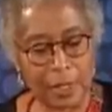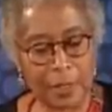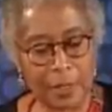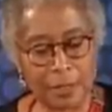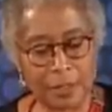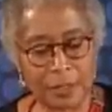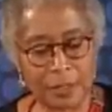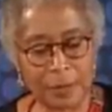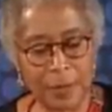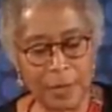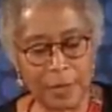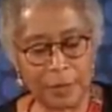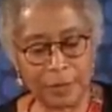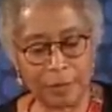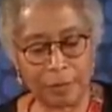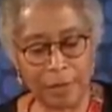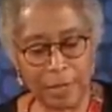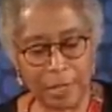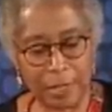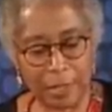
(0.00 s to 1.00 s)
It is about
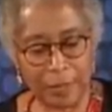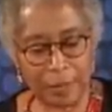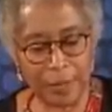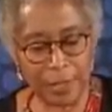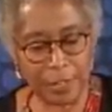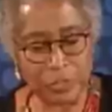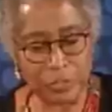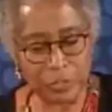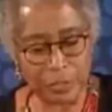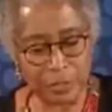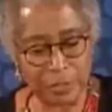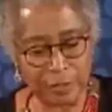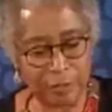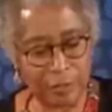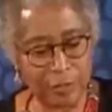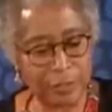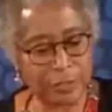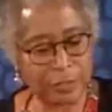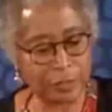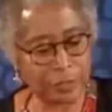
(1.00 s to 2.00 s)
the reclamation
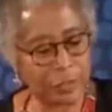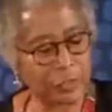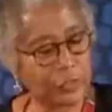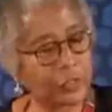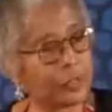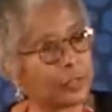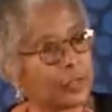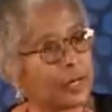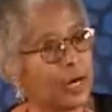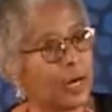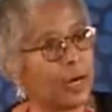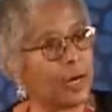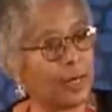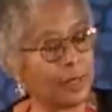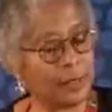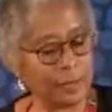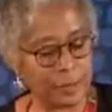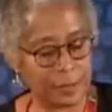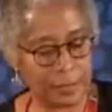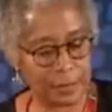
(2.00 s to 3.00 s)
of one's original
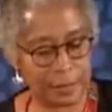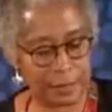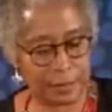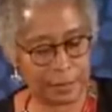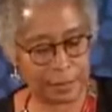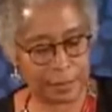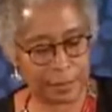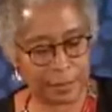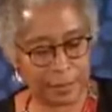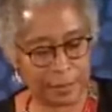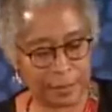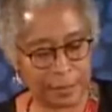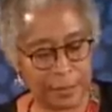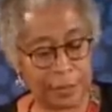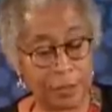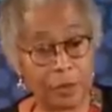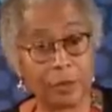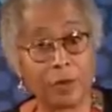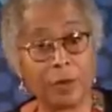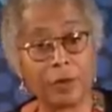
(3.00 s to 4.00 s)
God,
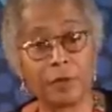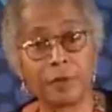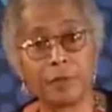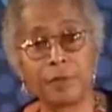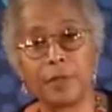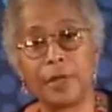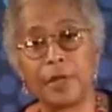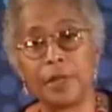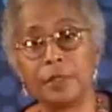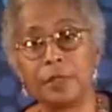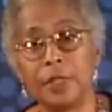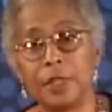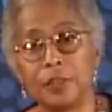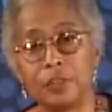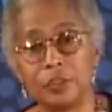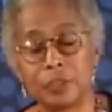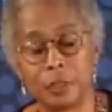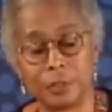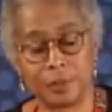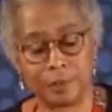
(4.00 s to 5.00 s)
the earth and
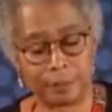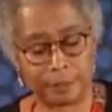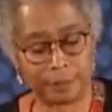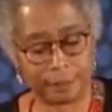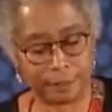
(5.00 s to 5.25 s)
nature.